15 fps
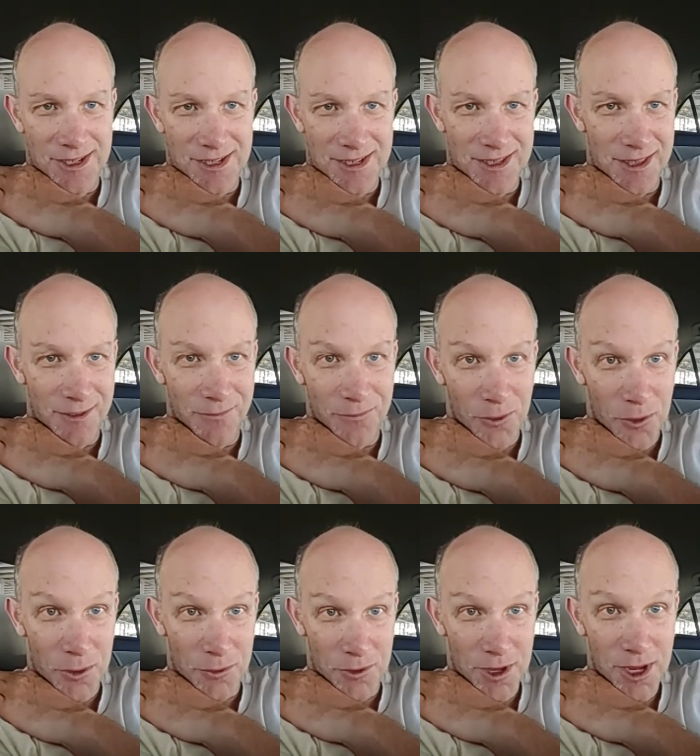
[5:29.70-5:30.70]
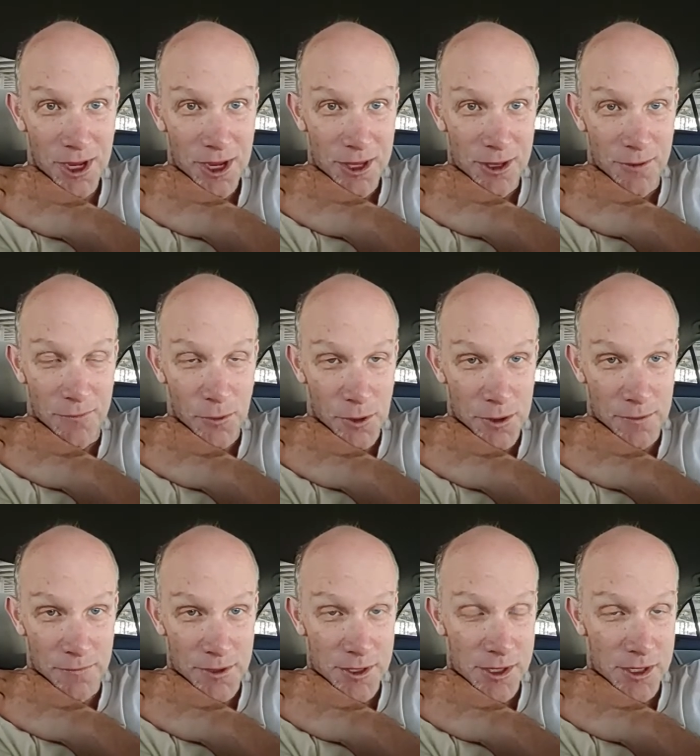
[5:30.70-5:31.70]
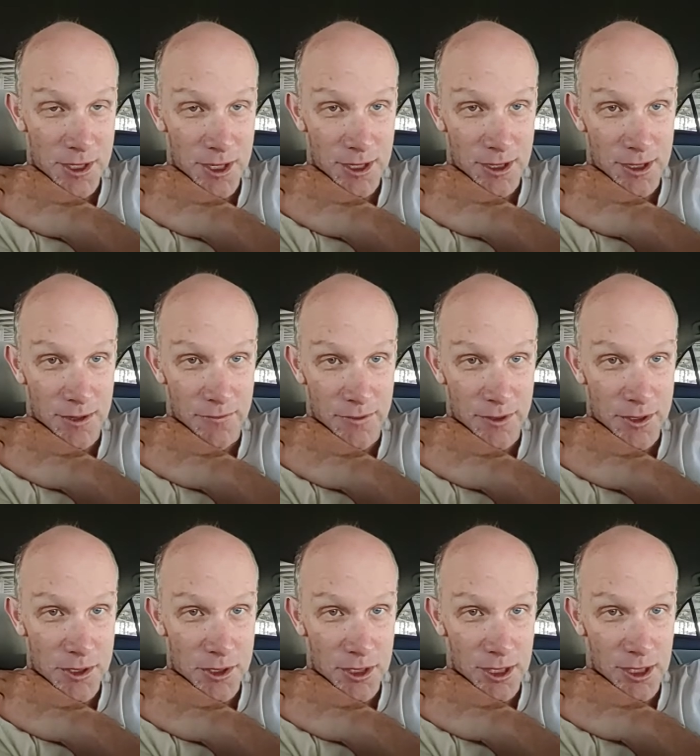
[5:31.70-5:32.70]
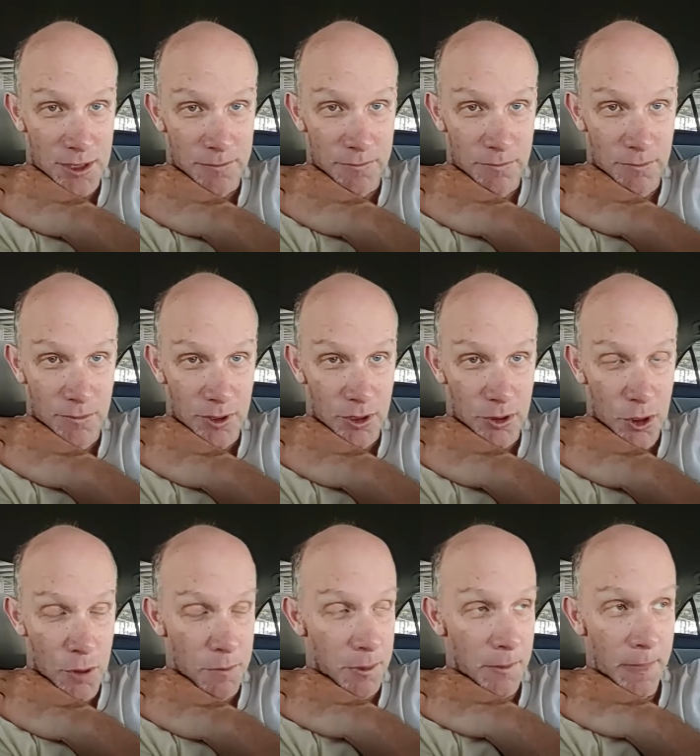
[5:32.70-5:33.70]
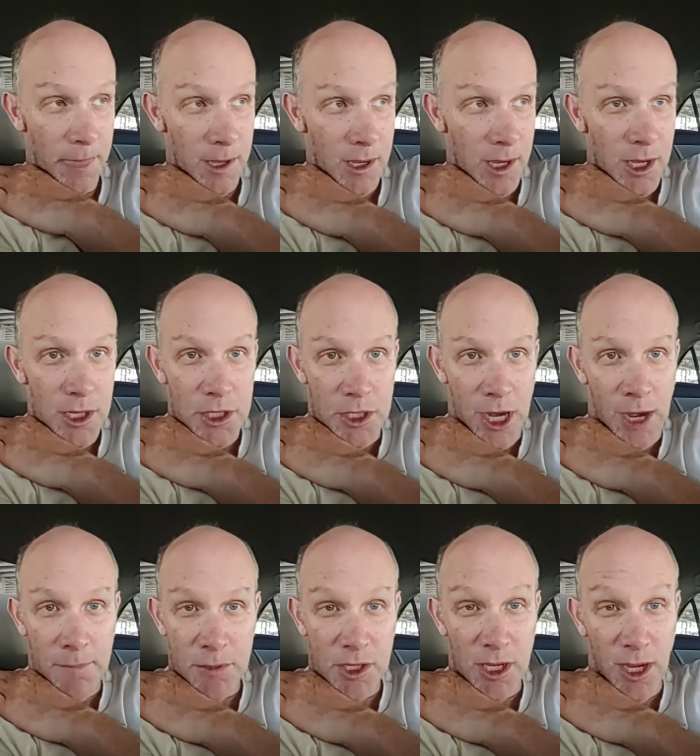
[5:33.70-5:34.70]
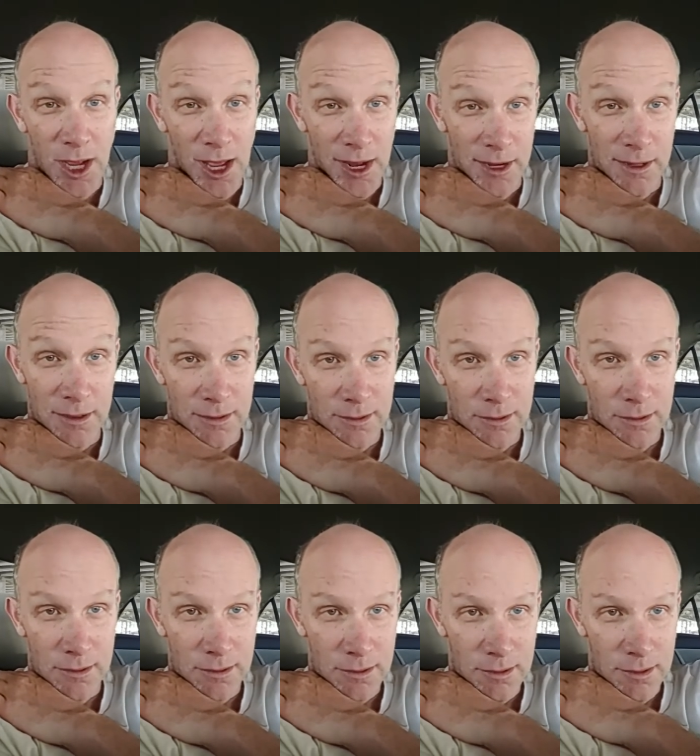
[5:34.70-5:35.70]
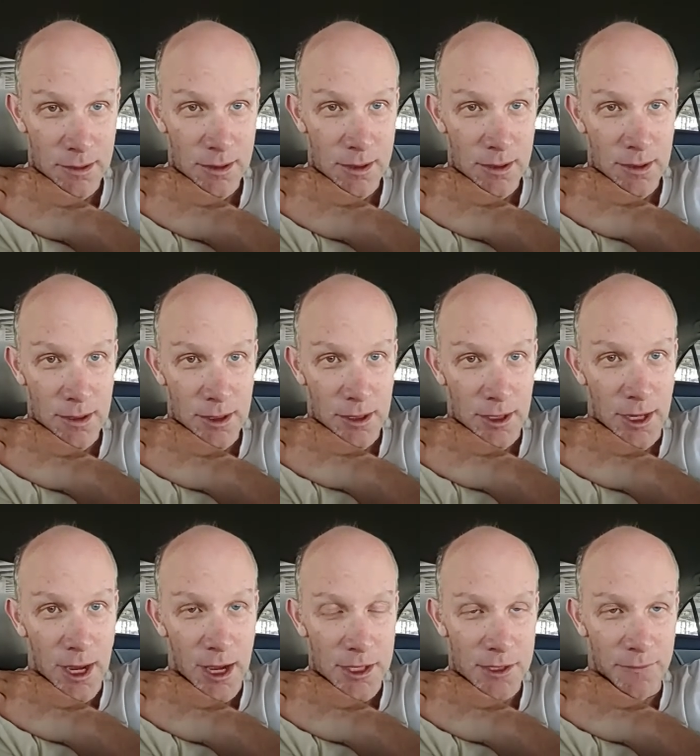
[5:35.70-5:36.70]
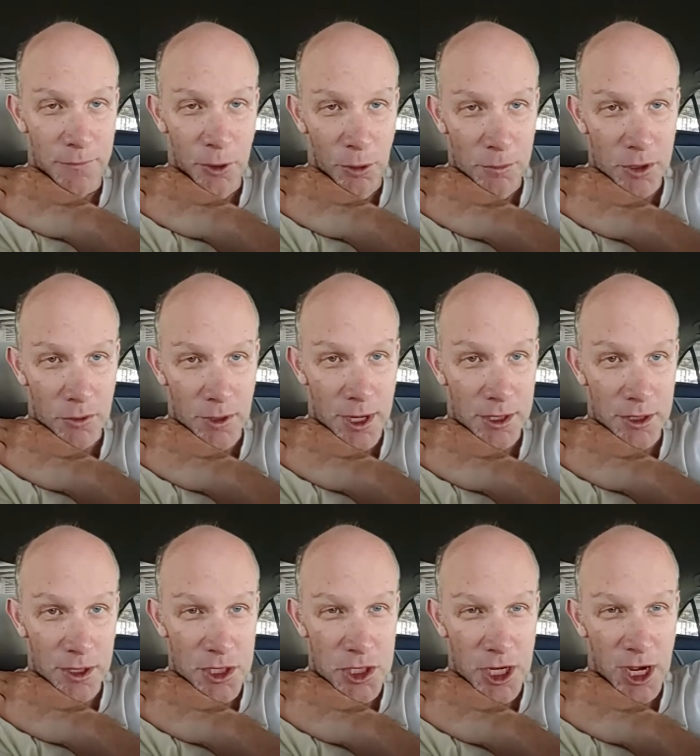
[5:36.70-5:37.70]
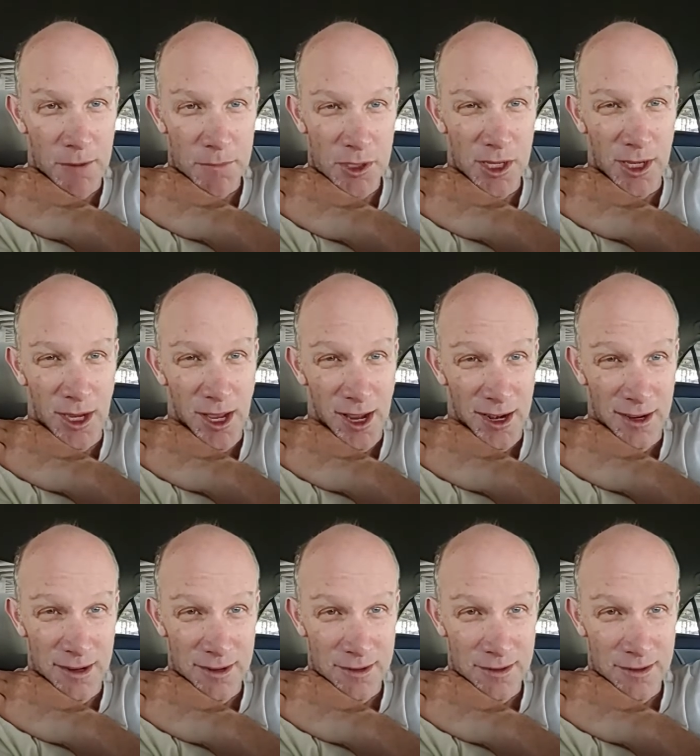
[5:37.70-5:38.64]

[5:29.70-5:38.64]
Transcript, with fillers: the fourth the fourth of this uh, of this uh, group, James Gunn. Yes, film director James Gunn.